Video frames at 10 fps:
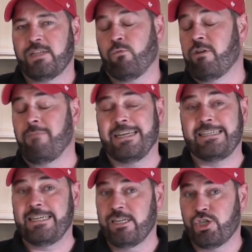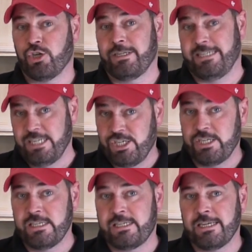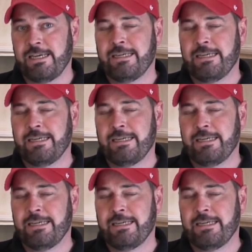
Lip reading: It's one of my signature dishes,